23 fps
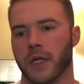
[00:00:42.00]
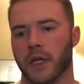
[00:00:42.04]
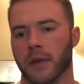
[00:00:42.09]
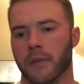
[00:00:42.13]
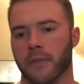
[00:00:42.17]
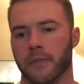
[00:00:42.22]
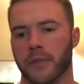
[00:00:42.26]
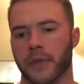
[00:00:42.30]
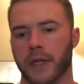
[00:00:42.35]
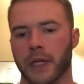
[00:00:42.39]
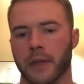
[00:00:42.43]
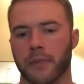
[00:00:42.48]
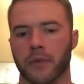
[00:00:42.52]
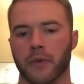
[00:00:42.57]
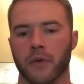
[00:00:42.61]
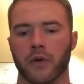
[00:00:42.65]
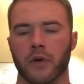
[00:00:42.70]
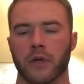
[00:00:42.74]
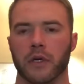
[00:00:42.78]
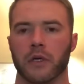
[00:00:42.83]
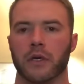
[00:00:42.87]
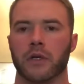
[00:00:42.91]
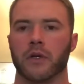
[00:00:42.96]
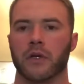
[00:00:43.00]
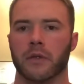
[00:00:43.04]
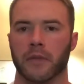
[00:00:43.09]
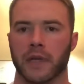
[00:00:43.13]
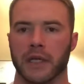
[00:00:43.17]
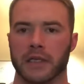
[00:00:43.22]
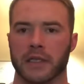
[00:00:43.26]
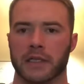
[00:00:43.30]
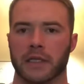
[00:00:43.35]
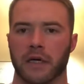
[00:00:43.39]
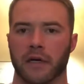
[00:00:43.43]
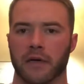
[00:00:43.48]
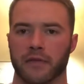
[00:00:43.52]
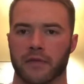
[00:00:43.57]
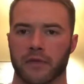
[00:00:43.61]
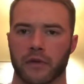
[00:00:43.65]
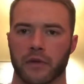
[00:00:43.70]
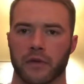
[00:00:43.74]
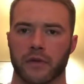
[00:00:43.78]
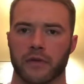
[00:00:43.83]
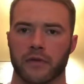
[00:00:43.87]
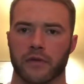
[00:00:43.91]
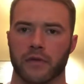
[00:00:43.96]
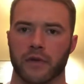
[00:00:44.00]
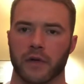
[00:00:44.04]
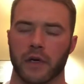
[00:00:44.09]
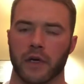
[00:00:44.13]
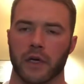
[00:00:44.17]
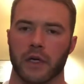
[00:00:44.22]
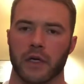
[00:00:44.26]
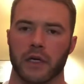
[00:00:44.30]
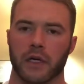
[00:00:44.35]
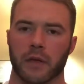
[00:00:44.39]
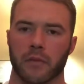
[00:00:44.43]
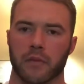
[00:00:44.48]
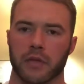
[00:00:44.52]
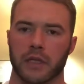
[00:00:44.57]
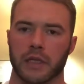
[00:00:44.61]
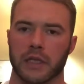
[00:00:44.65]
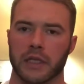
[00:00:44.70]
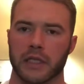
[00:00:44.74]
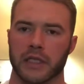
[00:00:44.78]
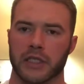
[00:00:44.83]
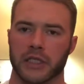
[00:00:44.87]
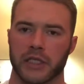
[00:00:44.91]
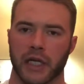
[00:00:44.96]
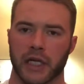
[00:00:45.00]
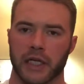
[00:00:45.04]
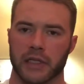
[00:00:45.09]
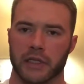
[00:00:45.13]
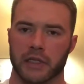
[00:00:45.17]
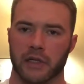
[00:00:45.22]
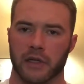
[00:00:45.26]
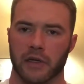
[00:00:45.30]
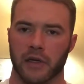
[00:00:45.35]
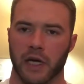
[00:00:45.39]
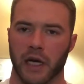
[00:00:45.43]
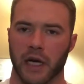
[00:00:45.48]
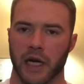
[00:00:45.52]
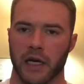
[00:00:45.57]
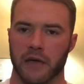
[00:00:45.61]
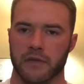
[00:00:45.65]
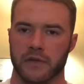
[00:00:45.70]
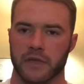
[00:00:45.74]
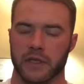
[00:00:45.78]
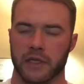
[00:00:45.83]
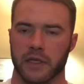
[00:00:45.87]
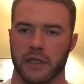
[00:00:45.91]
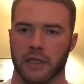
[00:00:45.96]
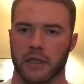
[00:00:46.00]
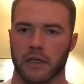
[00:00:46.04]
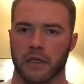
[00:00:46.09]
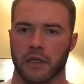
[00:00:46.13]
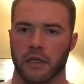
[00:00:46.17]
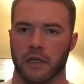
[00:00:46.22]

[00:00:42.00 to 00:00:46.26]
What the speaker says: people, including myself, who have completely changed their lives. And